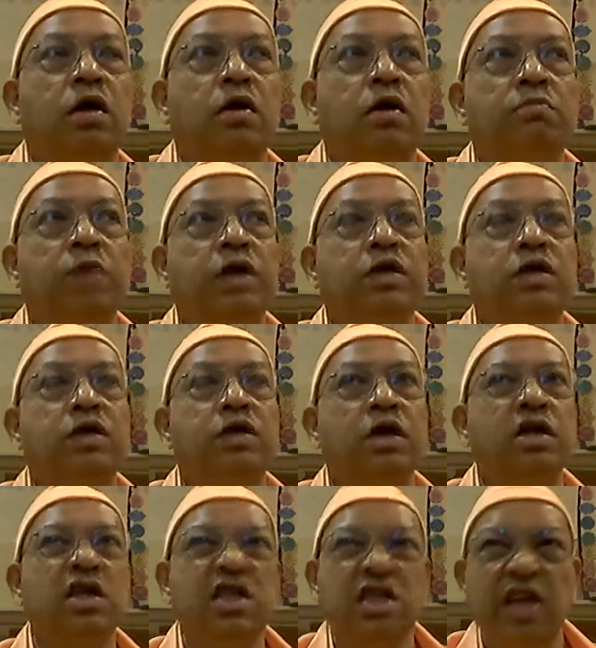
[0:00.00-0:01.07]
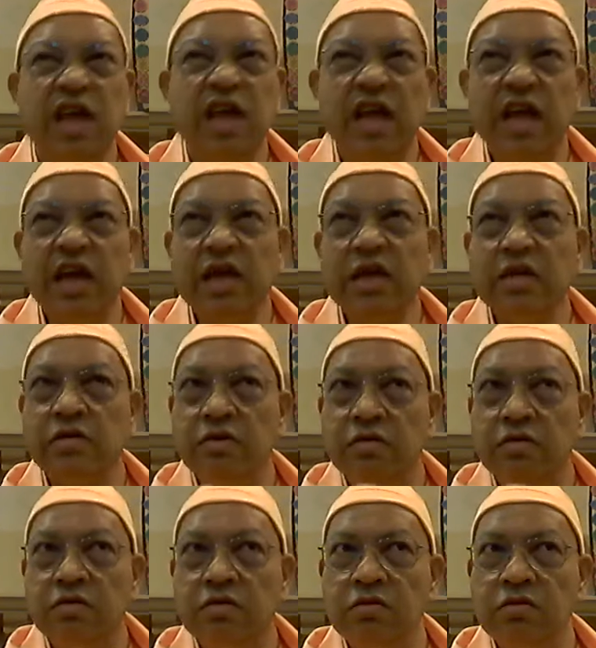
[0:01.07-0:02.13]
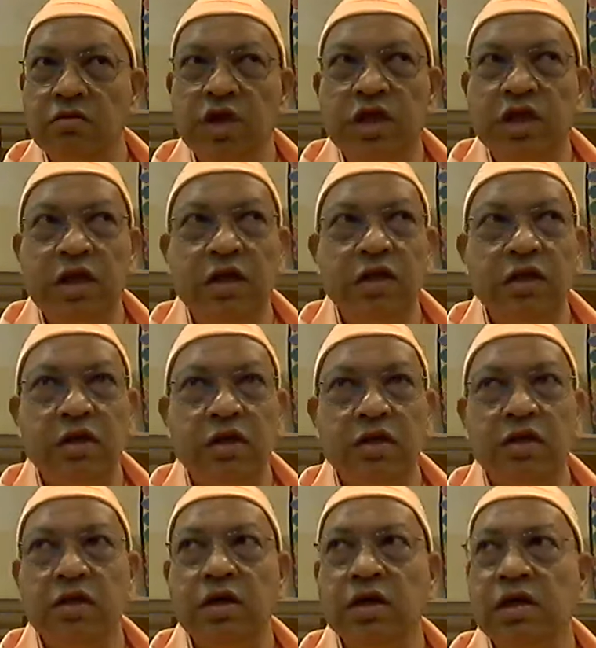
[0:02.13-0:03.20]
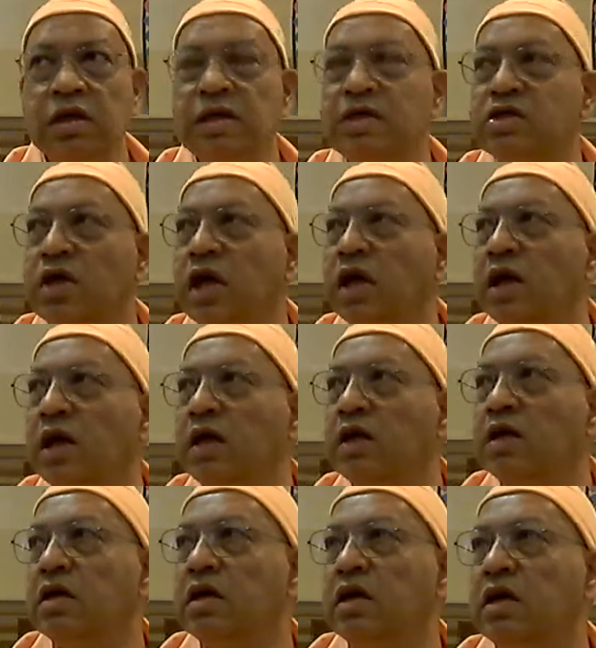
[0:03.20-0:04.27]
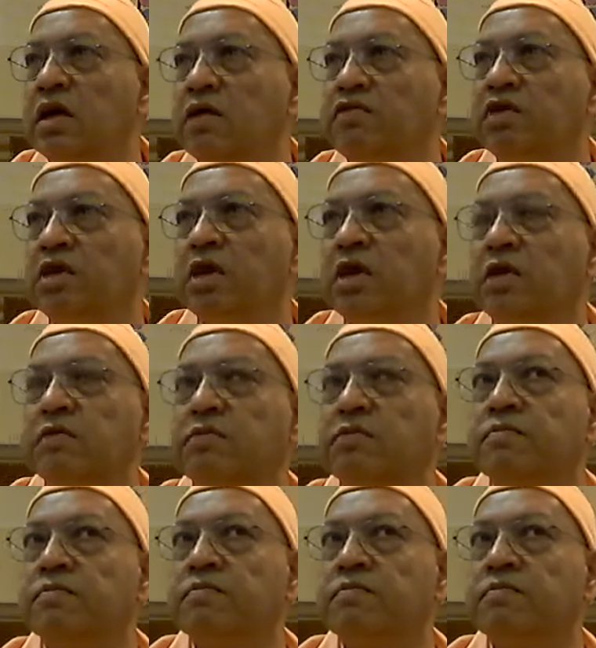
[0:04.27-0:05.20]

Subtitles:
but it is hidden within, inside everything.